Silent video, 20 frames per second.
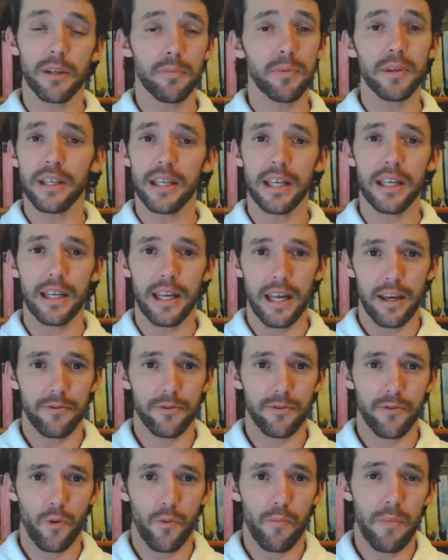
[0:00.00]
typically
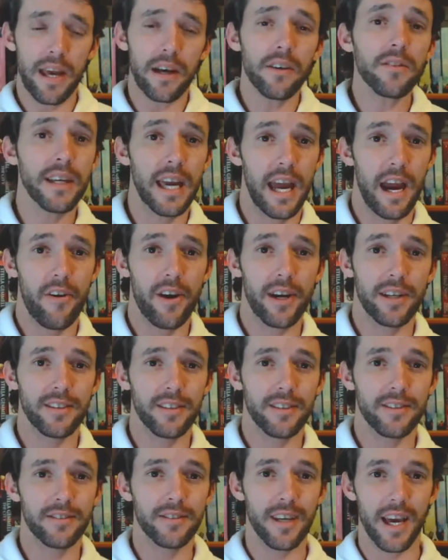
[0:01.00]
left for male
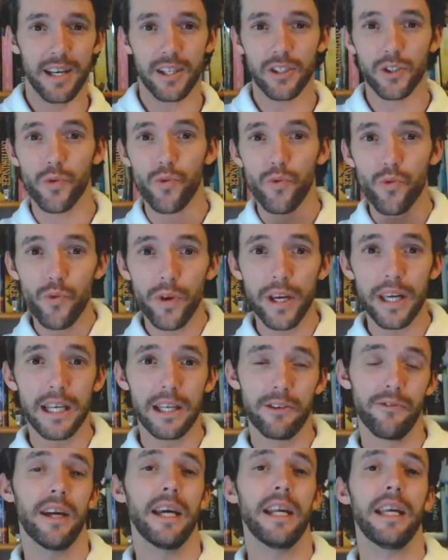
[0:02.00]
characters, and it's
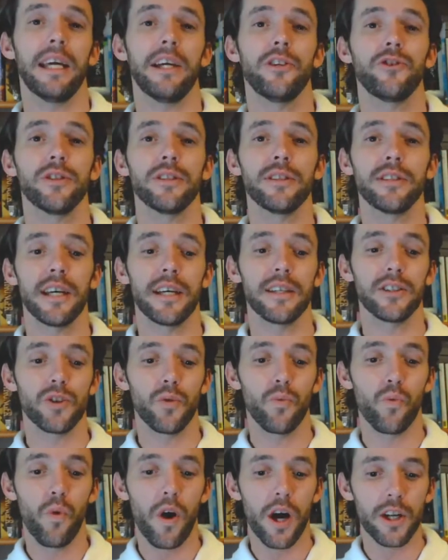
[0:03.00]
really, really interesting
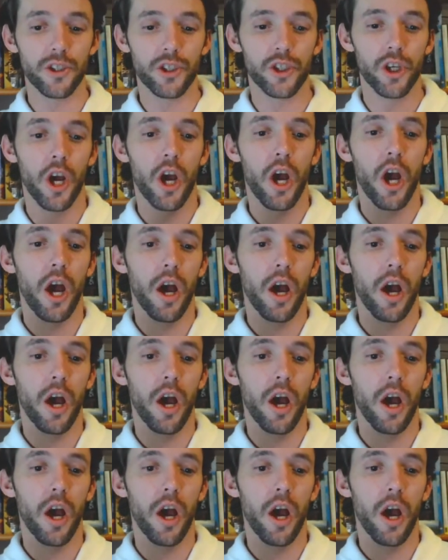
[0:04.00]
to watch